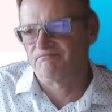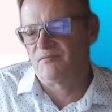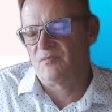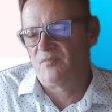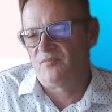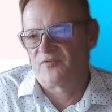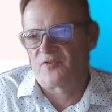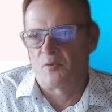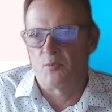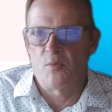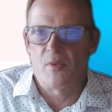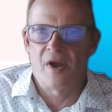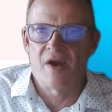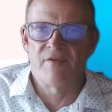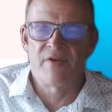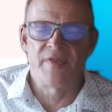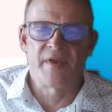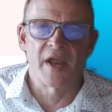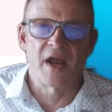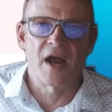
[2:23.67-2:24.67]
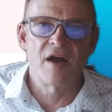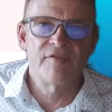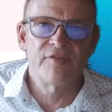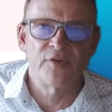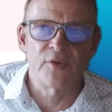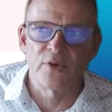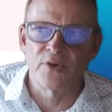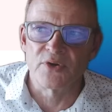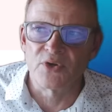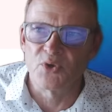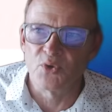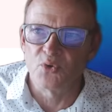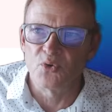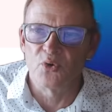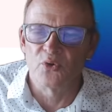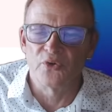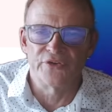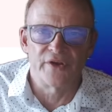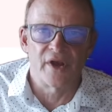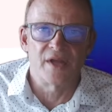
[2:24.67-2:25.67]
From everything I've heard,
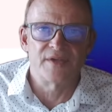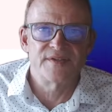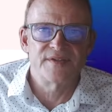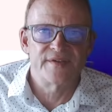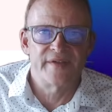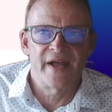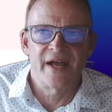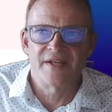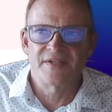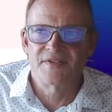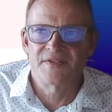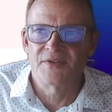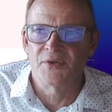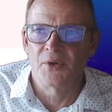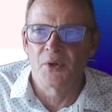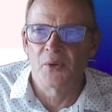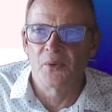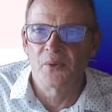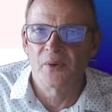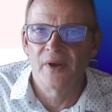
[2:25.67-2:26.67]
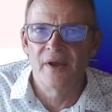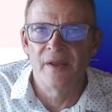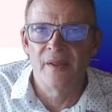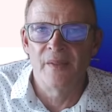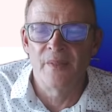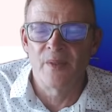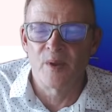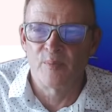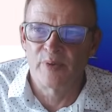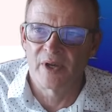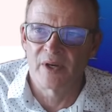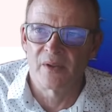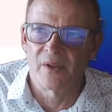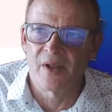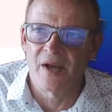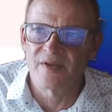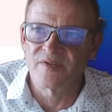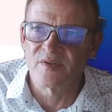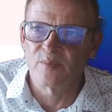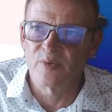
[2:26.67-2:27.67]
Google's onto that too, and they're
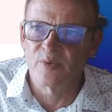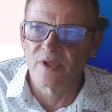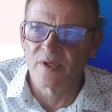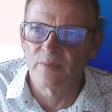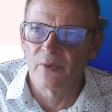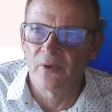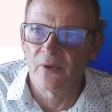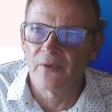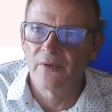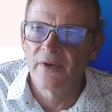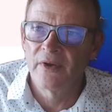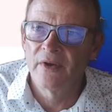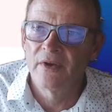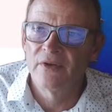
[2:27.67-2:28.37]
penalizing people.